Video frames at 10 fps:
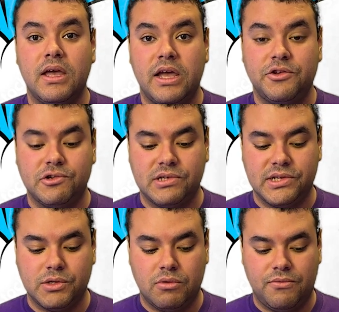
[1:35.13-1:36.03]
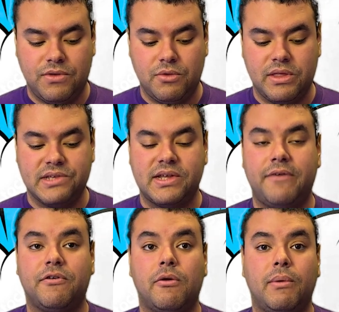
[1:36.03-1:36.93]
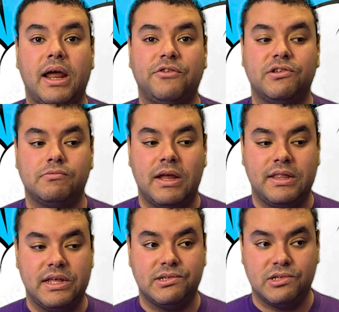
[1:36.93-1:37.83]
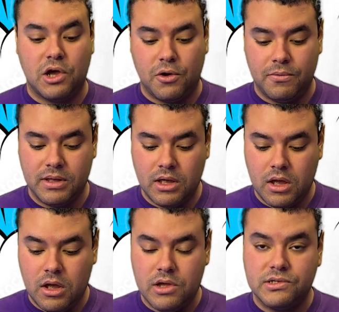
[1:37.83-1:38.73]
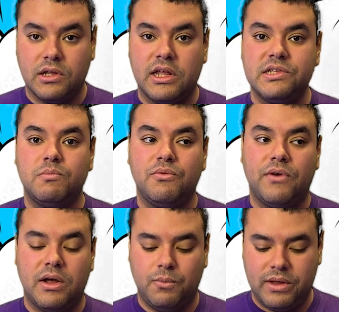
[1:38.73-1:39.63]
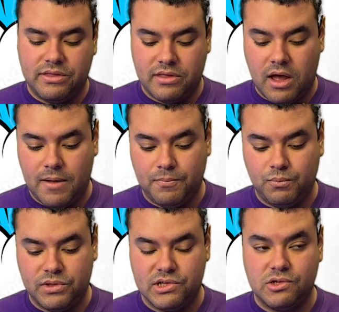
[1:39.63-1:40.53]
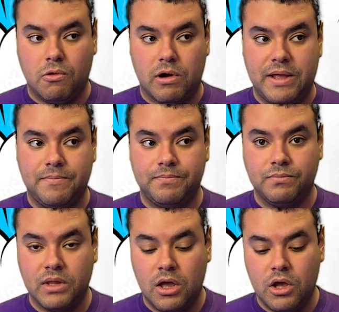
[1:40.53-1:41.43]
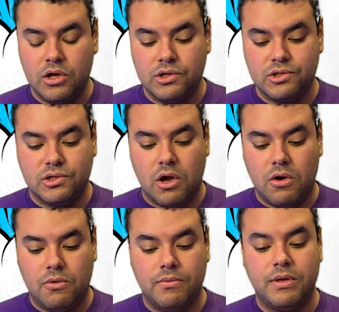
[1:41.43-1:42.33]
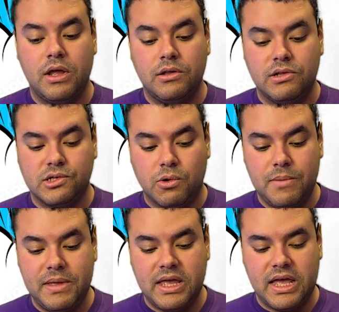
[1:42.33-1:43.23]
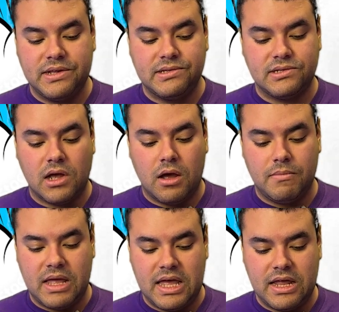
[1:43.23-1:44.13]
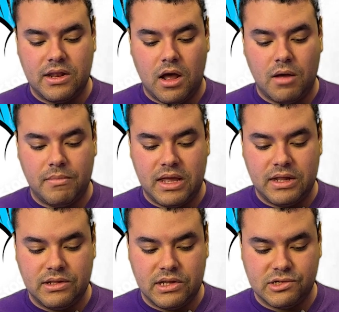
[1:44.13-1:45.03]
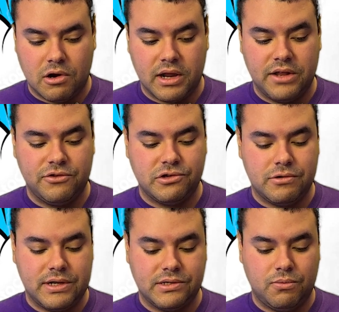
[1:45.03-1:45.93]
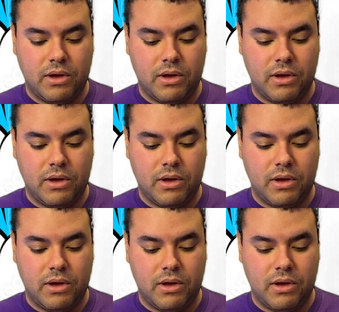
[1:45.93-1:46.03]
interested to review this after when I just read this. So let's move on with the story. So the story begins in the Stark Industries,